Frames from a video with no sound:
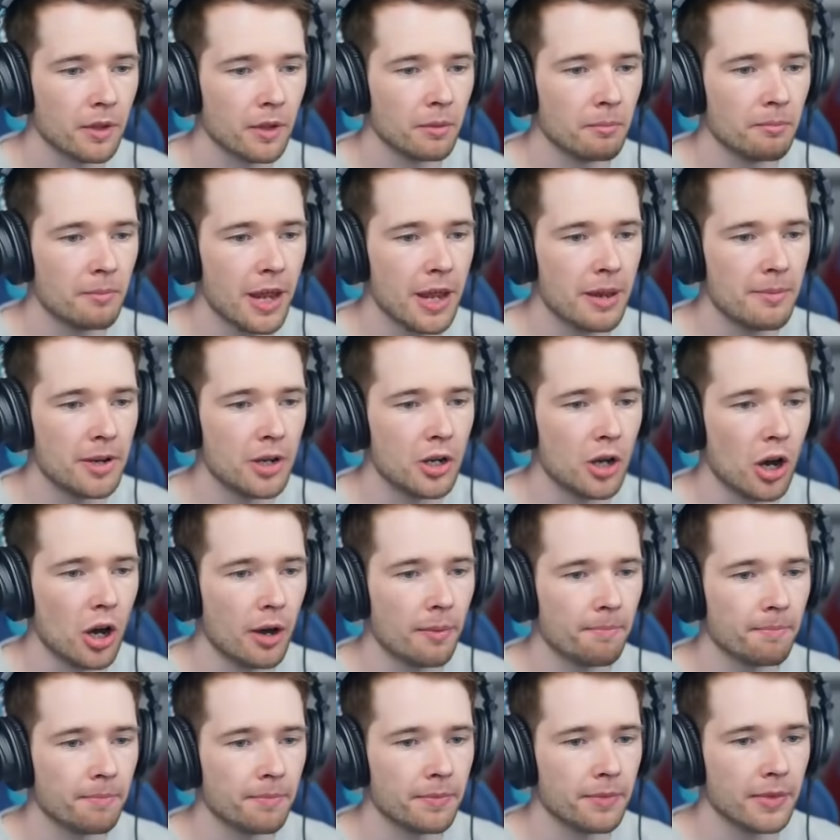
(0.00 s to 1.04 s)
Maybe
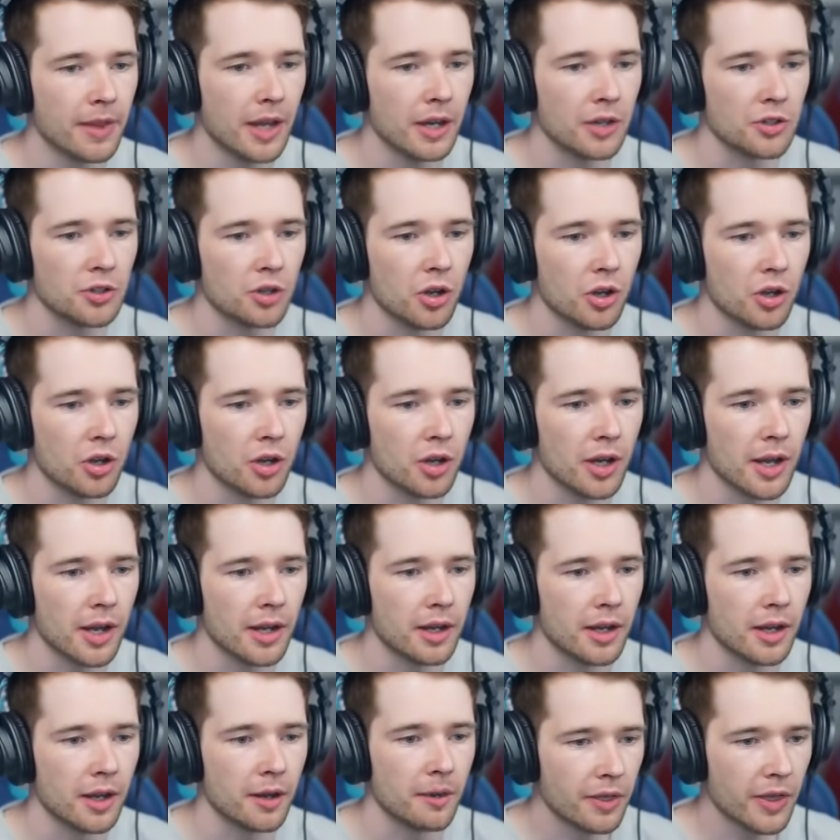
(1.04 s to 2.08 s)
not. That is not a good
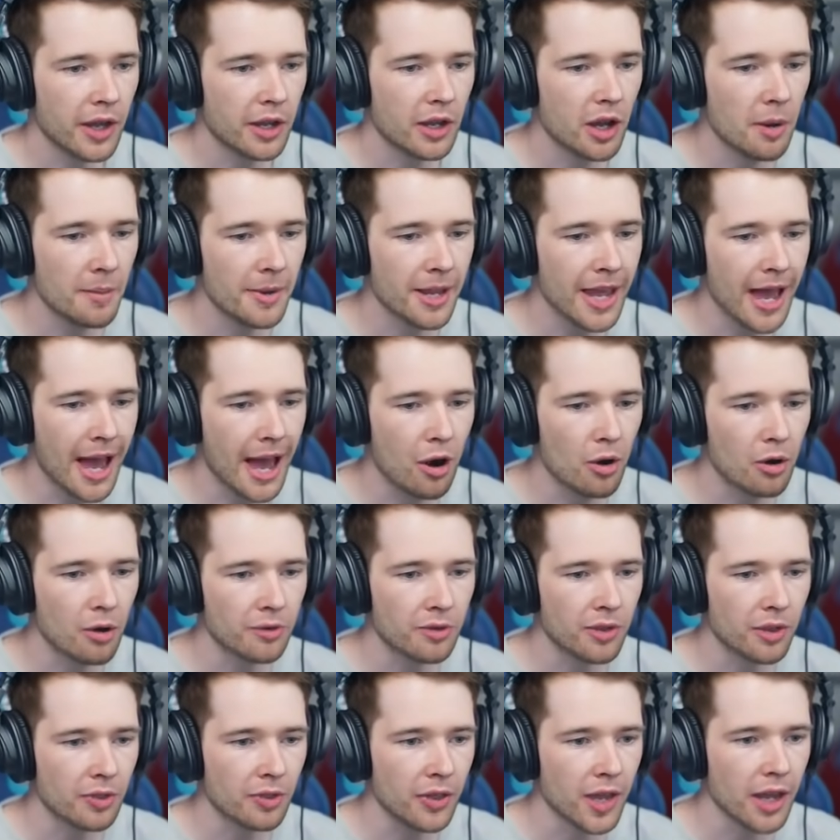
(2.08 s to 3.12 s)
idea. They're coming out
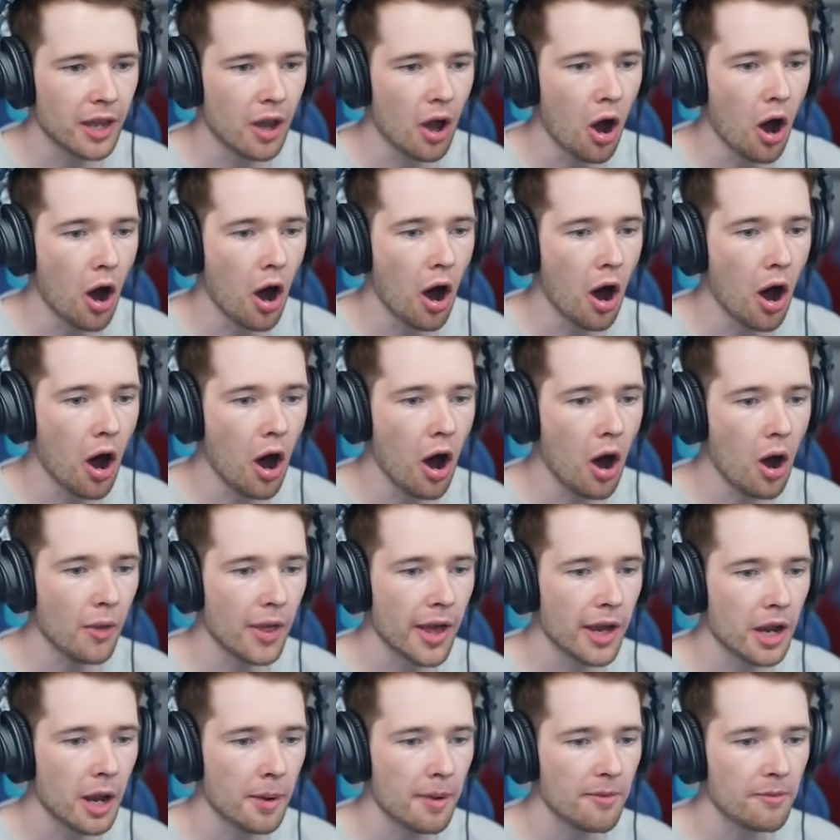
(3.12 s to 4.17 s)
of the thing. Oh,
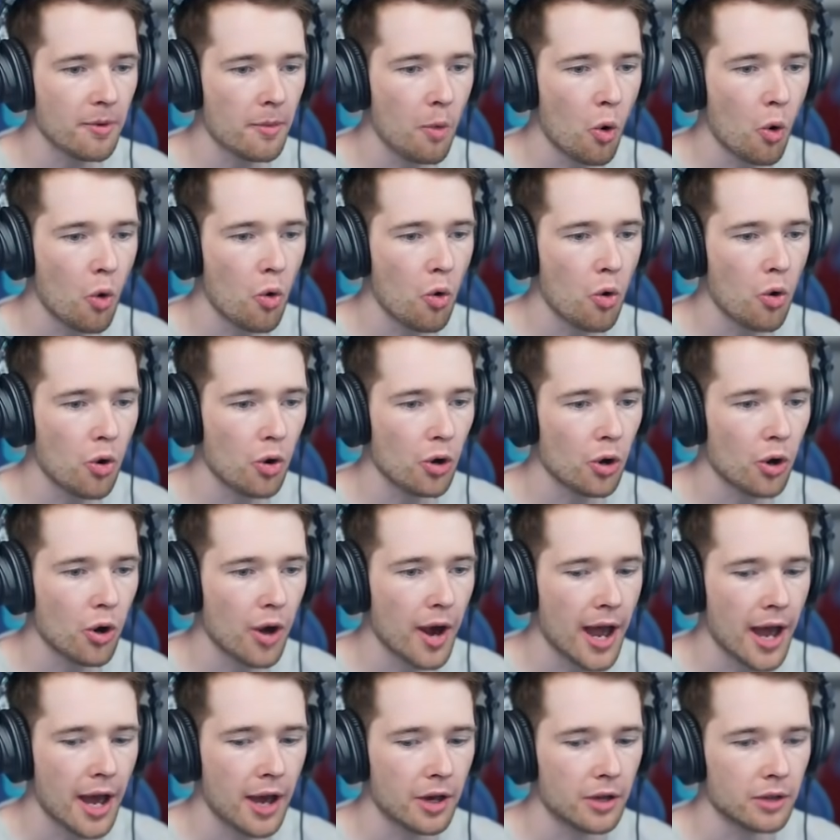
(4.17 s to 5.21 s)
they're coming from all
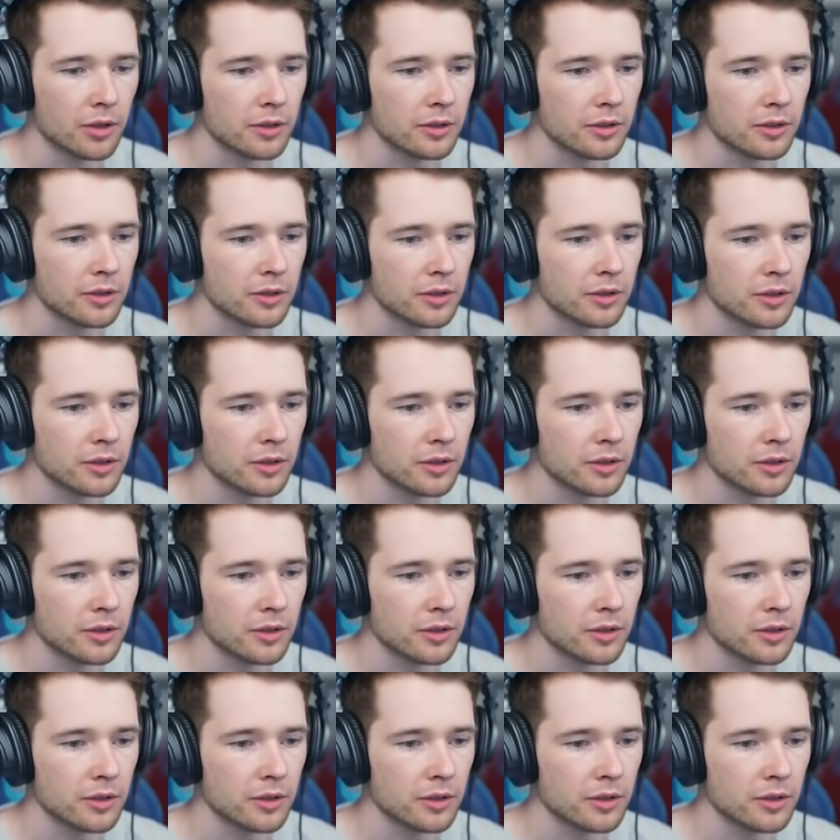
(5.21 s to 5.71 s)
around.